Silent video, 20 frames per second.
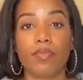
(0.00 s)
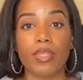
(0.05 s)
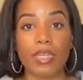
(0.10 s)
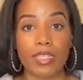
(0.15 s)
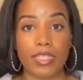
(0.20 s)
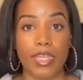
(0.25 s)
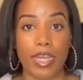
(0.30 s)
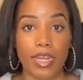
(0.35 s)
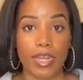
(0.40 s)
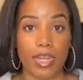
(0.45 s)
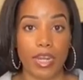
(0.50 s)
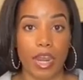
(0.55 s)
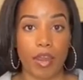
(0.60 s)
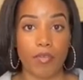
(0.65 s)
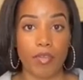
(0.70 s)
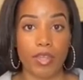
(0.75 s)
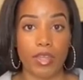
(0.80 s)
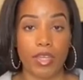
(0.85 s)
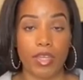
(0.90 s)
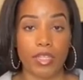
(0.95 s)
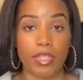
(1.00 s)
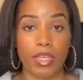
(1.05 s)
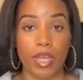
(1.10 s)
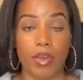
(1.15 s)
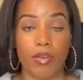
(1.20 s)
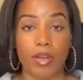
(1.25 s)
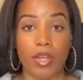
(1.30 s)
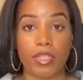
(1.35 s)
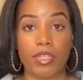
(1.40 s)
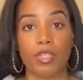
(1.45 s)
sanded everything
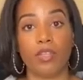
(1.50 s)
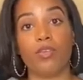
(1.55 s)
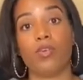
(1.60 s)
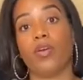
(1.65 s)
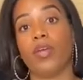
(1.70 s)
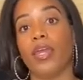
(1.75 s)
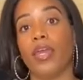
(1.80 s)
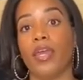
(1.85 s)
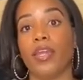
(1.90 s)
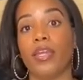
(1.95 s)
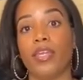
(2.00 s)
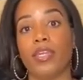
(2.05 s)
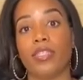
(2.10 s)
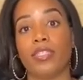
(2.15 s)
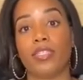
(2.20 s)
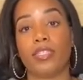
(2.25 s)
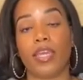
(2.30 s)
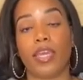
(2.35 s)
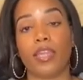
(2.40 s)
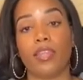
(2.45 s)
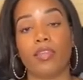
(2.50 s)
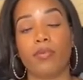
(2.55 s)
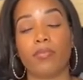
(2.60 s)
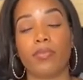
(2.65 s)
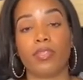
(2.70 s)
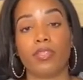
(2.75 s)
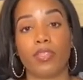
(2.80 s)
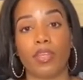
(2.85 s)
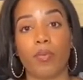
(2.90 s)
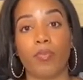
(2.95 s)
down, I did go ahead and stain them
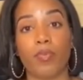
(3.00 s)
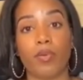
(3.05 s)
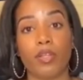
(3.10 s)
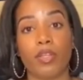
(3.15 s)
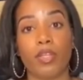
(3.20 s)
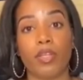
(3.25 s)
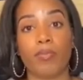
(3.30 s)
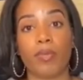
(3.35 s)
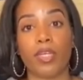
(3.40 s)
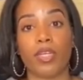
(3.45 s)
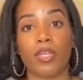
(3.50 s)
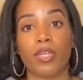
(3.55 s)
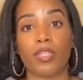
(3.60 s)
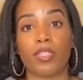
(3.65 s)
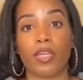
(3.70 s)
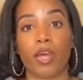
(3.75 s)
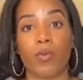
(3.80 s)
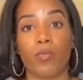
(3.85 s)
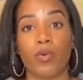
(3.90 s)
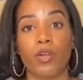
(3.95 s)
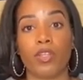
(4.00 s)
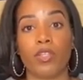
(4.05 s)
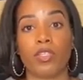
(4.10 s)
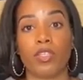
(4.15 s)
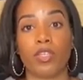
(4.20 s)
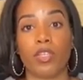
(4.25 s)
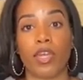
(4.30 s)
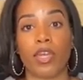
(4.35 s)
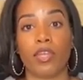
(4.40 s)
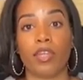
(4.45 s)
separately because I wanted
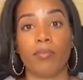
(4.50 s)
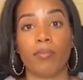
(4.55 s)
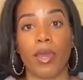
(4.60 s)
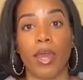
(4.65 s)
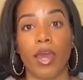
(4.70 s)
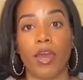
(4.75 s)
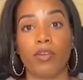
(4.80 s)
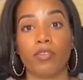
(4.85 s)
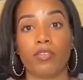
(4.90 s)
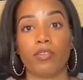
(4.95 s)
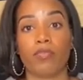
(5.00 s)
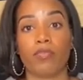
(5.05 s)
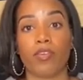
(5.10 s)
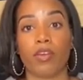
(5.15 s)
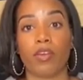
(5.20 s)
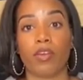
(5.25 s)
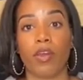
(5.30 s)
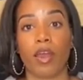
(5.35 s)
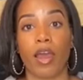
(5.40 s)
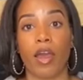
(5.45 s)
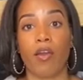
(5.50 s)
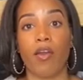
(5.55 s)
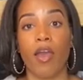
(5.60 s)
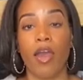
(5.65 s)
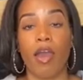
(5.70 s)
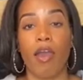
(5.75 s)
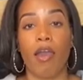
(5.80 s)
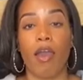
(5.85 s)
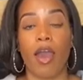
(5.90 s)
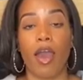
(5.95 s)
to lay them out to figure out
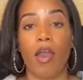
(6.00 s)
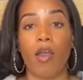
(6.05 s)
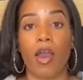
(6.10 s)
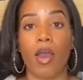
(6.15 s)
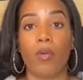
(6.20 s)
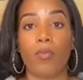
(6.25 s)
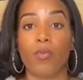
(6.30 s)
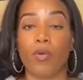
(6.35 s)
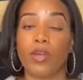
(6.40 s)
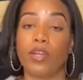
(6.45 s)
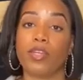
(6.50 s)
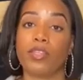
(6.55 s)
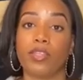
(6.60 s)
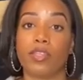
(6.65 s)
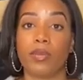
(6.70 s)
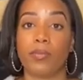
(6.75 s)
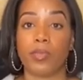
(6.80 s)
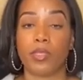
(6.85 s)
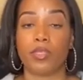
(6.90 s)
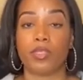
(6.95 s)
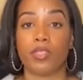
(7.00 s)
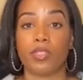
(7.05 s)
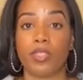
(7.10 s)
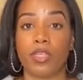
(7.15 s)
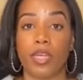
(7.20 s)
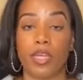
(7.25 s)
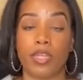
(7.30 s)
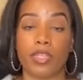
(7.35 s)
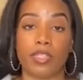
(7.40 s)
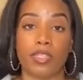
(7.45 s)
how I wanted them to
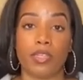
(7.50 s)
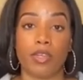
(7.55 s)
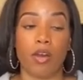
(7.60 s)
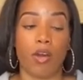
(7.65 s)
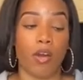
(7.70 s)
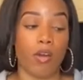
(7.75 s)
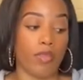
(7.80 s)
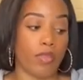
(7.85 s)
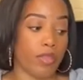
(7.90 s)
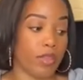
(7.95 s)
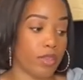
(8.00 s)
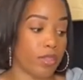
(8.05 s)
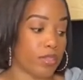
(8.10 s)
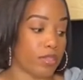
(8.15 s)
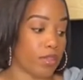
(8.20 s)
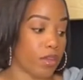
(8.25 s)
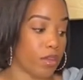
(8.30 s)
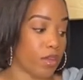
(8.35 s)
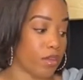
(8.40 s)
sit on this,